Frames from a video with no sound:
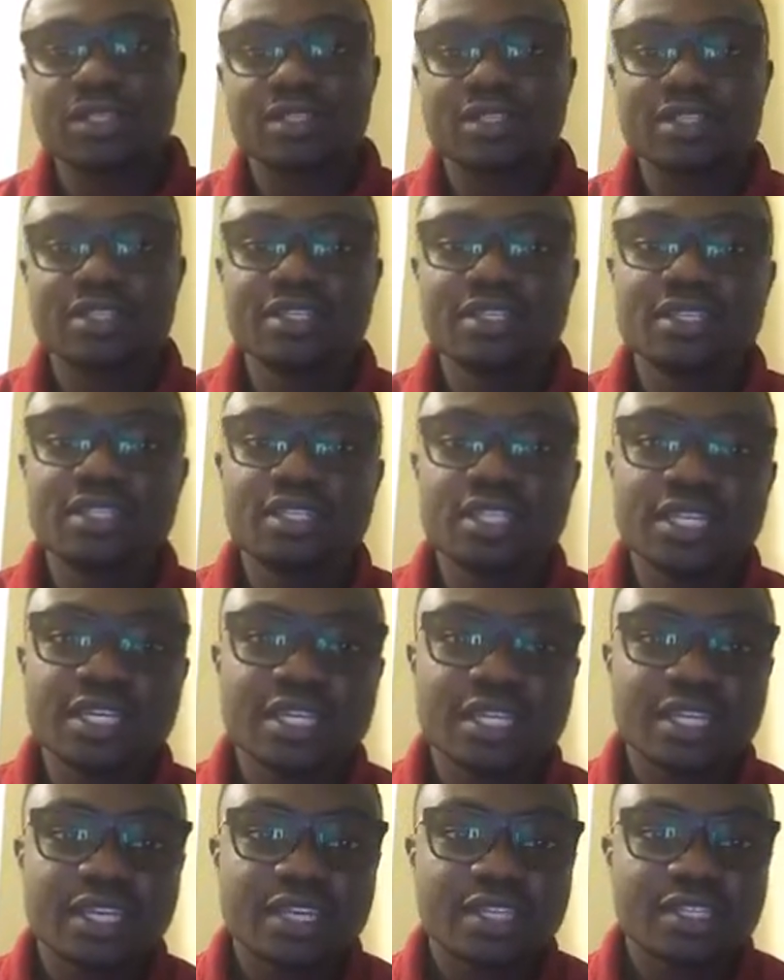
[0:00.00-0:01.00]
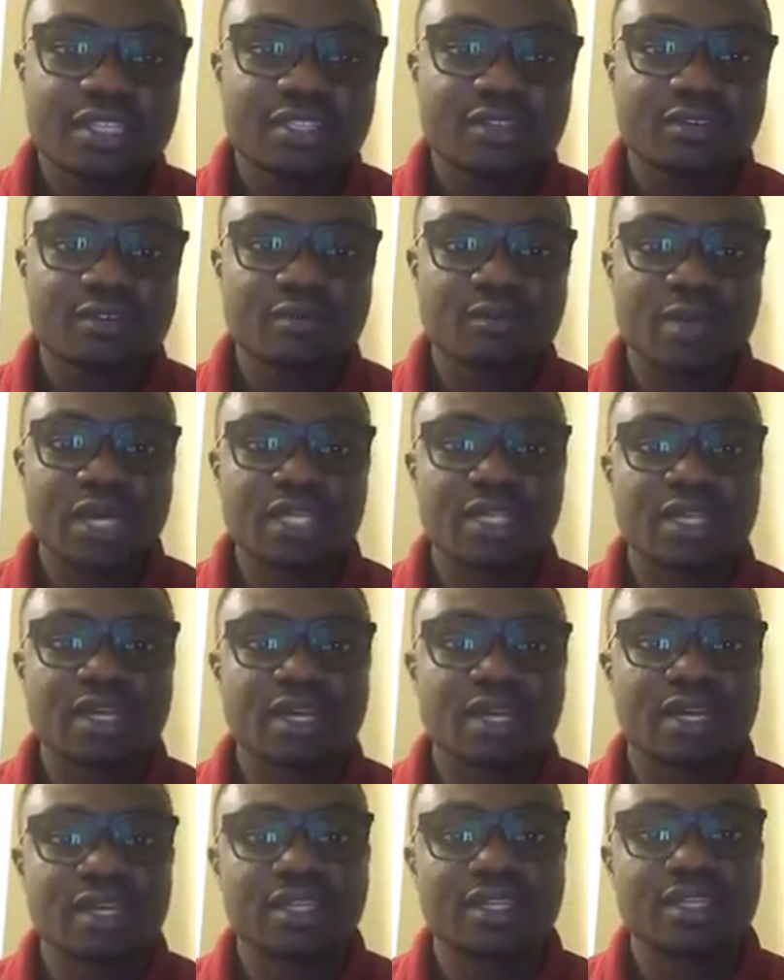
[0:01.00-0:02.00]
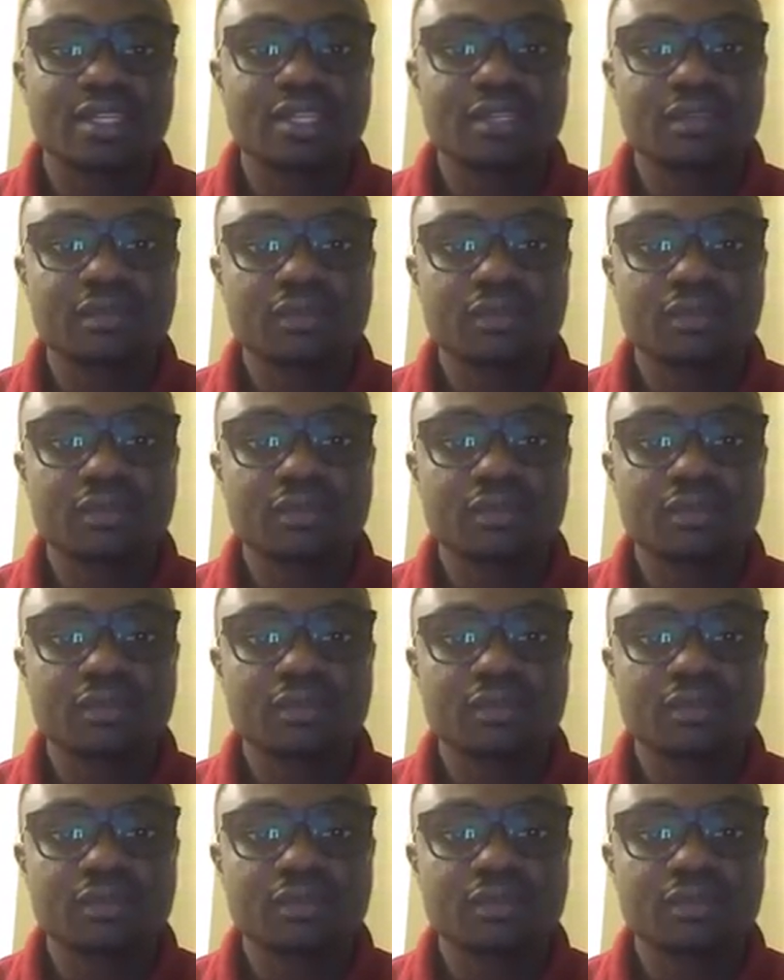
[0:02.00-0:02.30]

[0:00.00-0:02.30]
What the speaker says: The Uniqueness of Mankind.